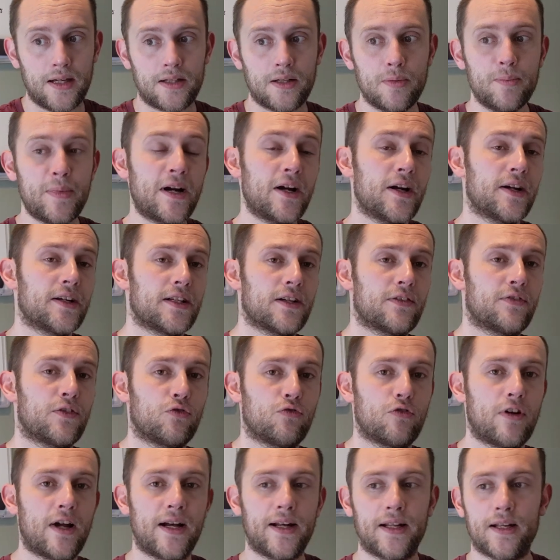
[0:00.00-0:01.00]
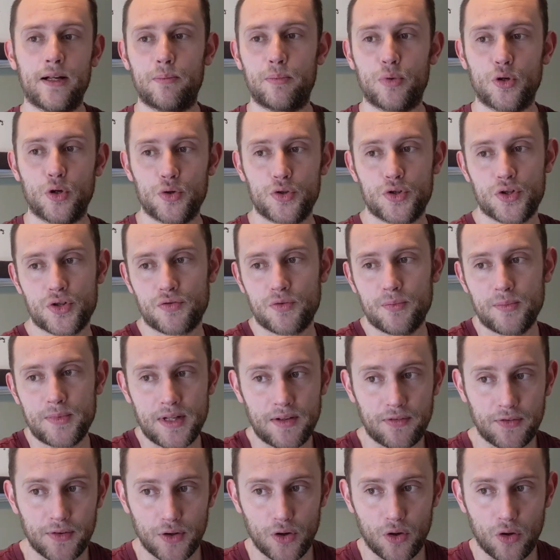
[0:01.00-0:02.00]
comparing different writing approaches from
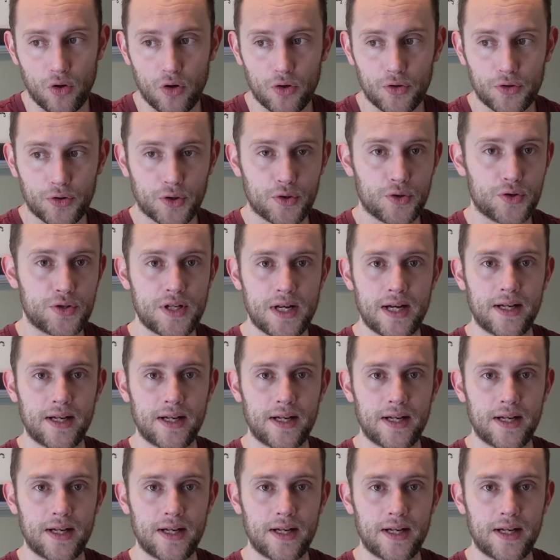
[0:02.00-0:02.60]
different authors,